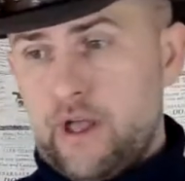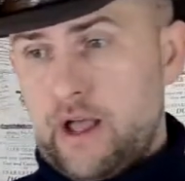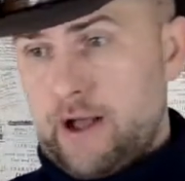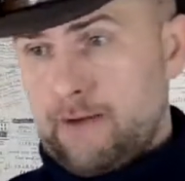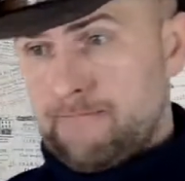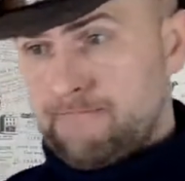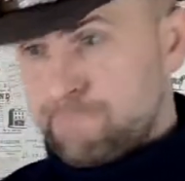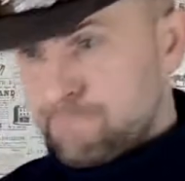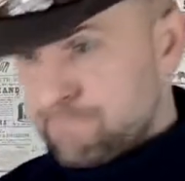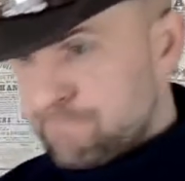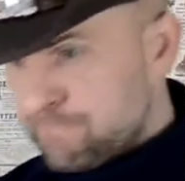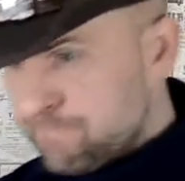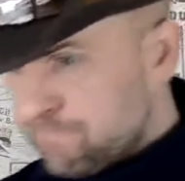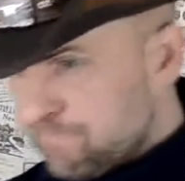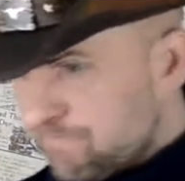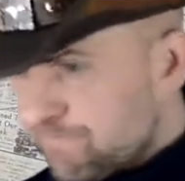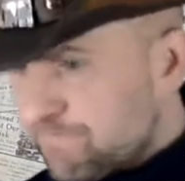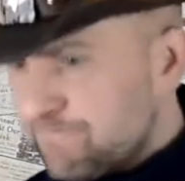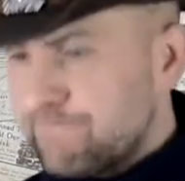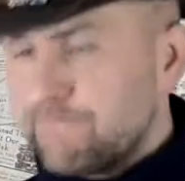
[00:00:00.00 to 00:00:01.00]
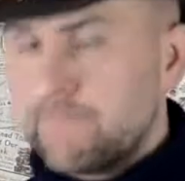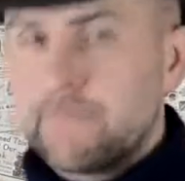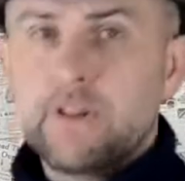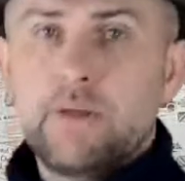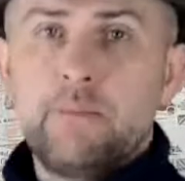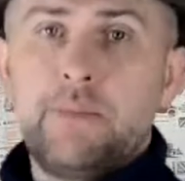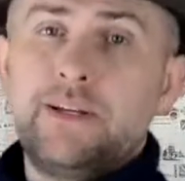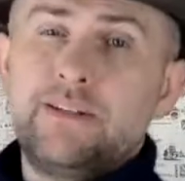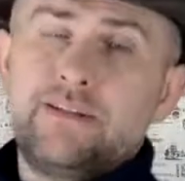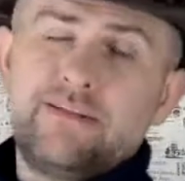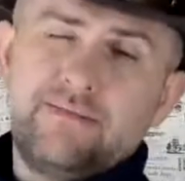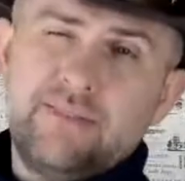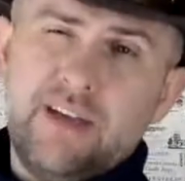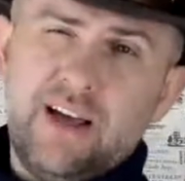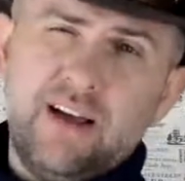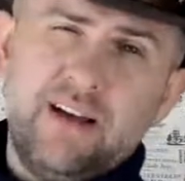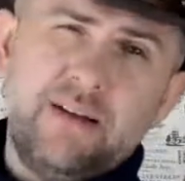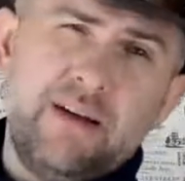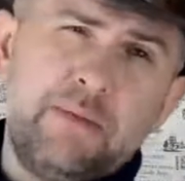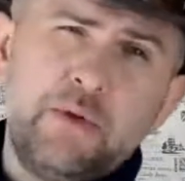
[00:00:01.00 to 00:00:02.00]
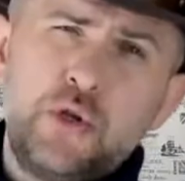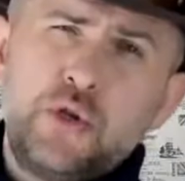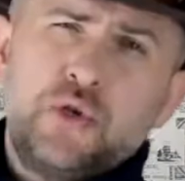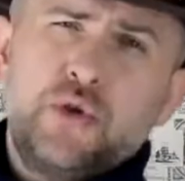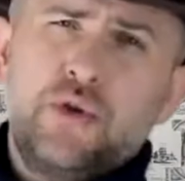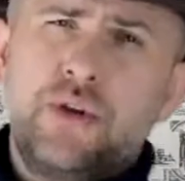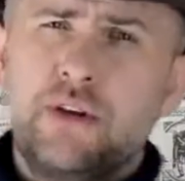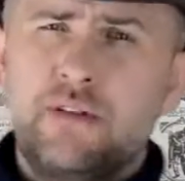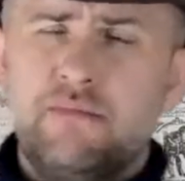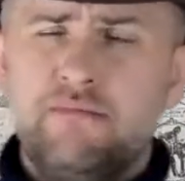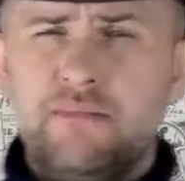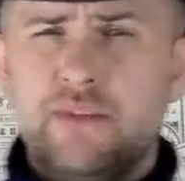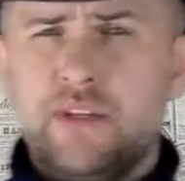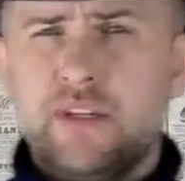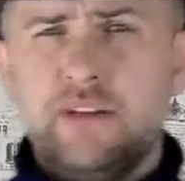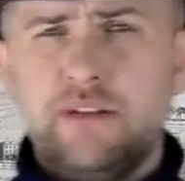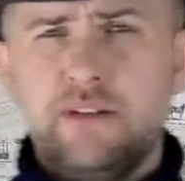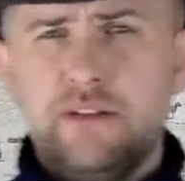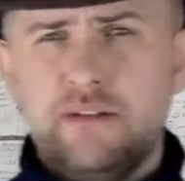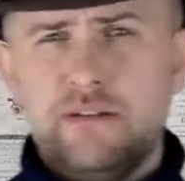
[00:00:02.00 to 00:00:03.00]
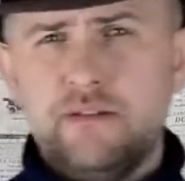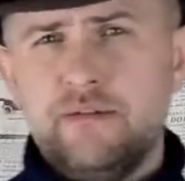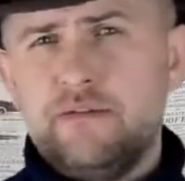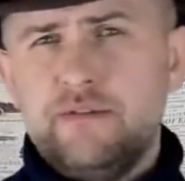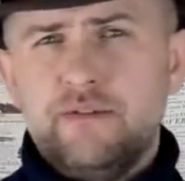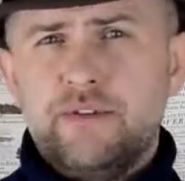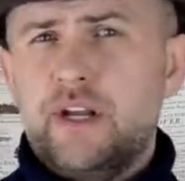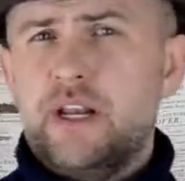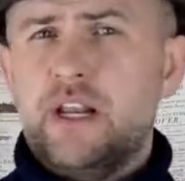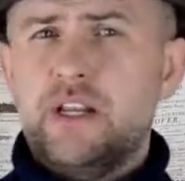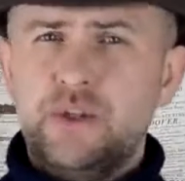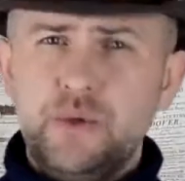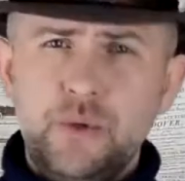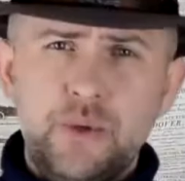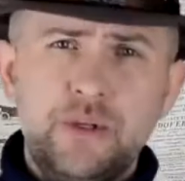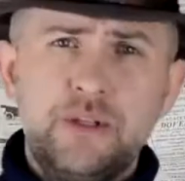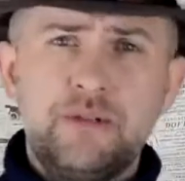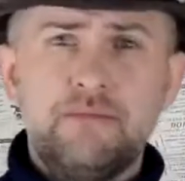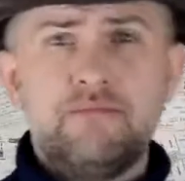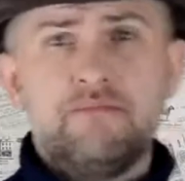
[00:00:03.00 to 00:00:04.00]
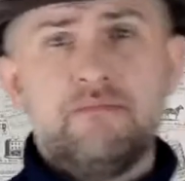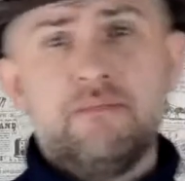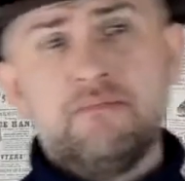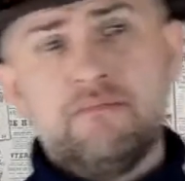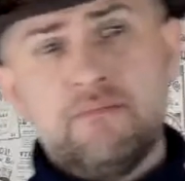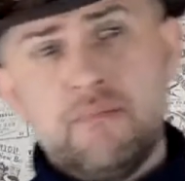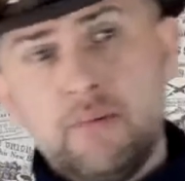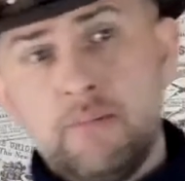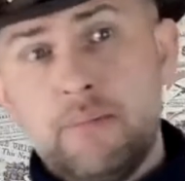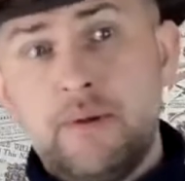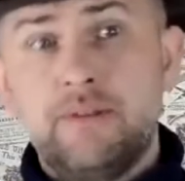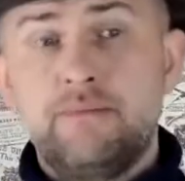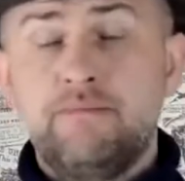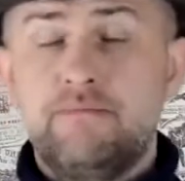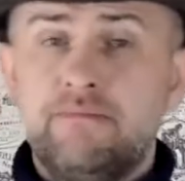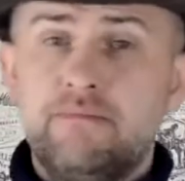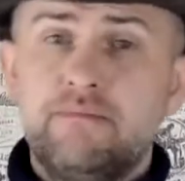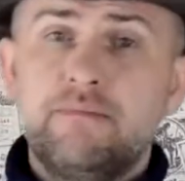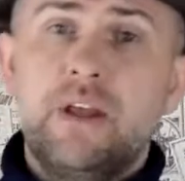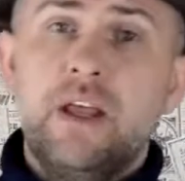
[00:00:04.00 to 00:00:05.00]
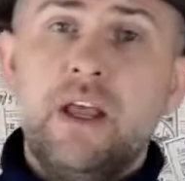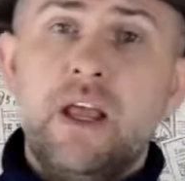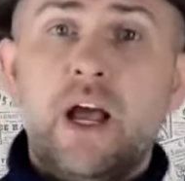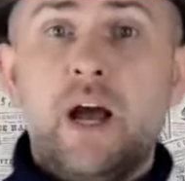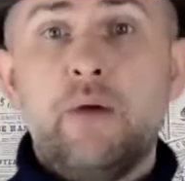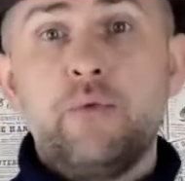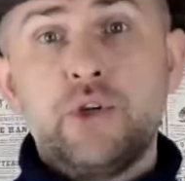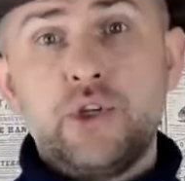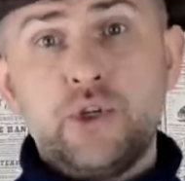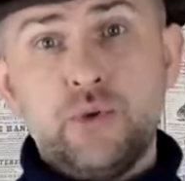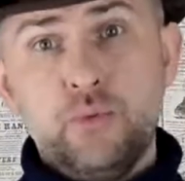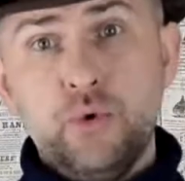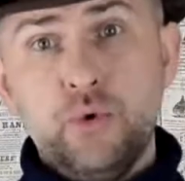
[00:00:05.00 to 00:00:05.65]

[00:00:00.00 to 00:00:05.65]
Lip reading: But I'm not sure you're gonna do it, but I wish you